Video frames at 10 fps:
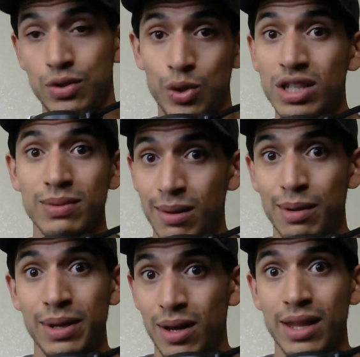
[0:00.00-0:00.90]
trust me, I'm going
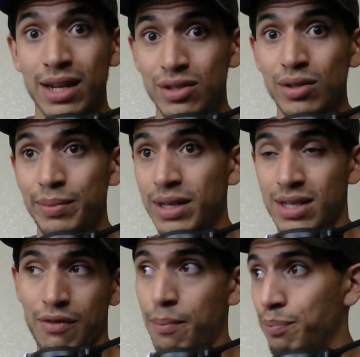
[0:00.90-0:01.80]
to be on that too, because
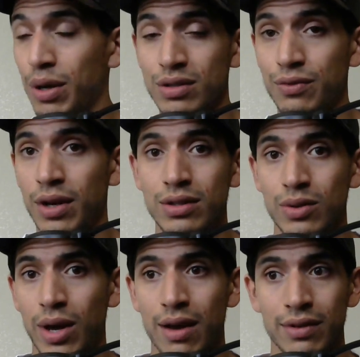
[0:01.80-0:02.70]
I have a bunch of friends
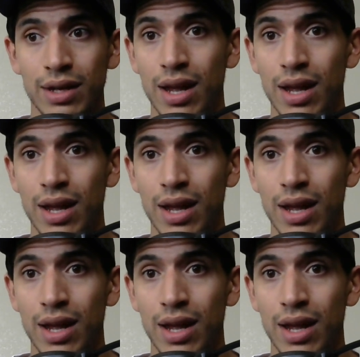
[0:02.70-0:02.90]
who have it,